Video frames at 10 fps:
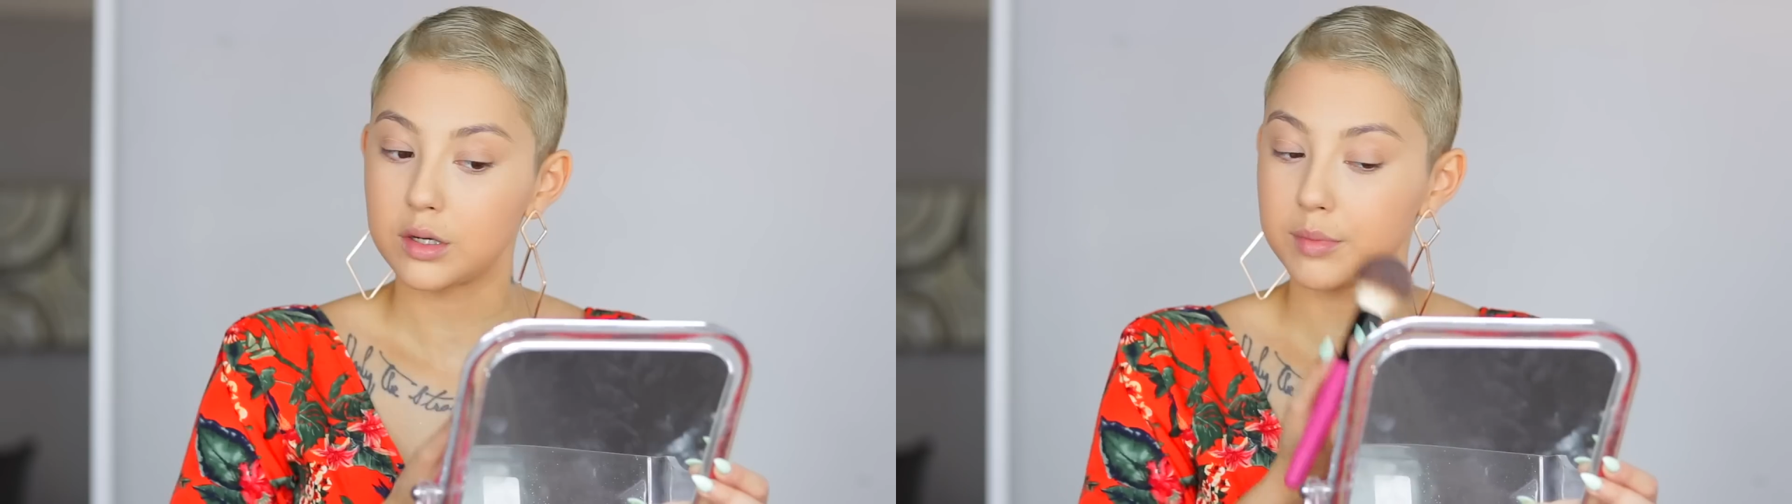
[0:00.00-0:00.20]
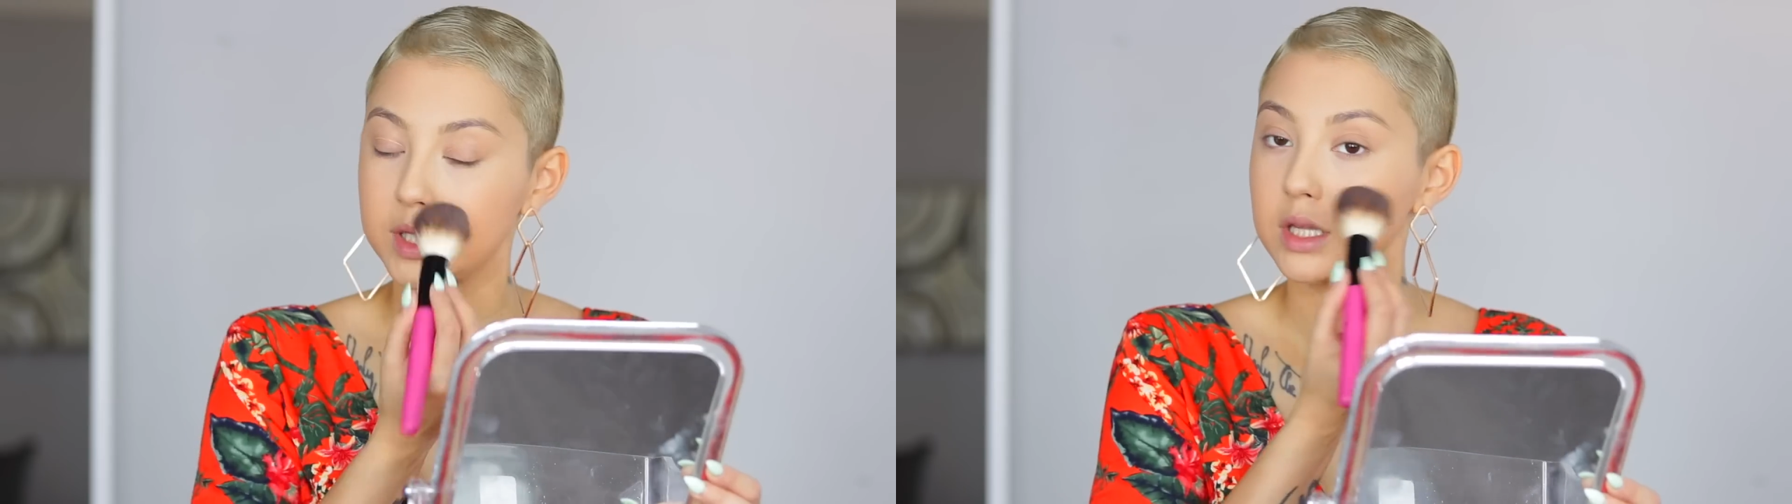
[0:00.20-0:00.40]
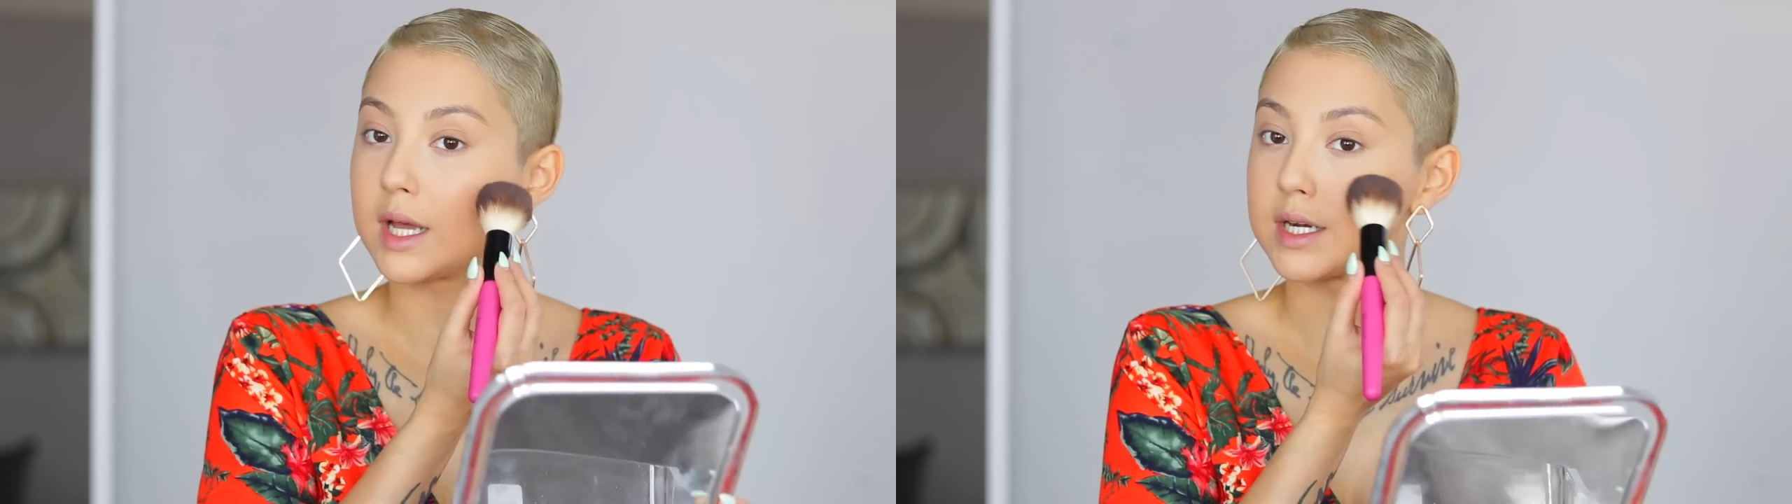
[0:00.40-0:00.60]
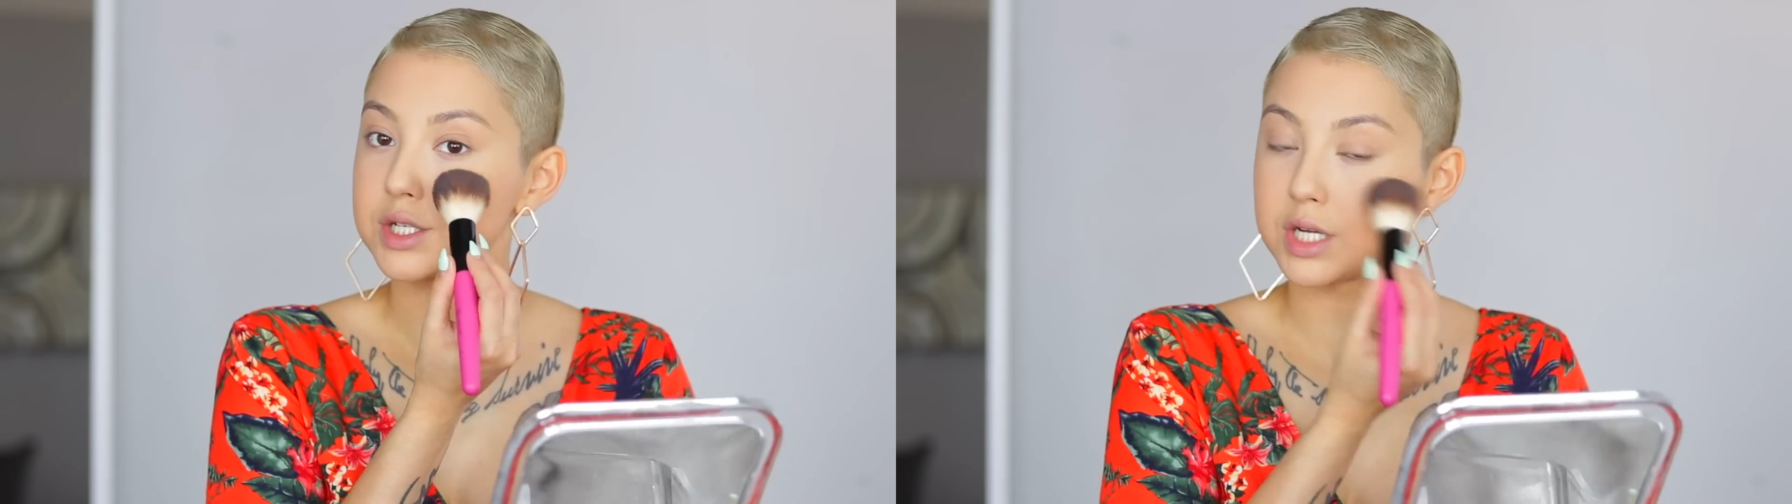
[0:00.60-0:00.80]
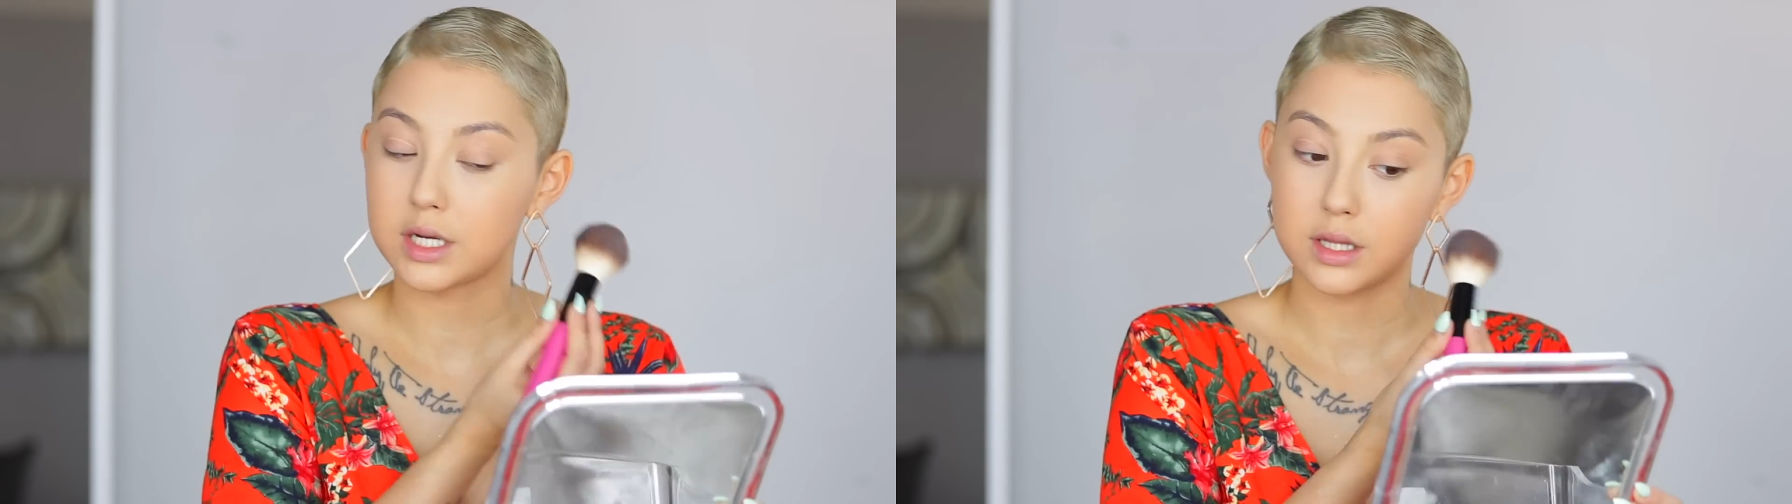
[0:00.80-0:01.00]
I'll put the lighter
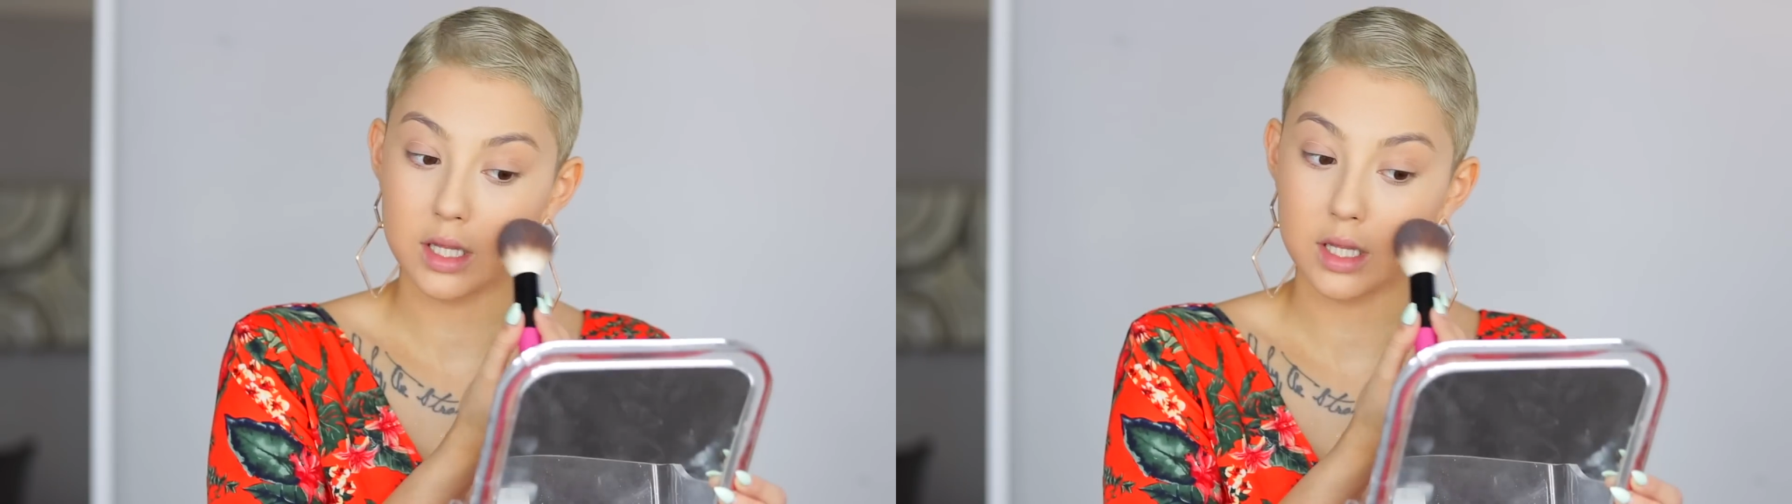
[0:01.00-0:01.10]
shade of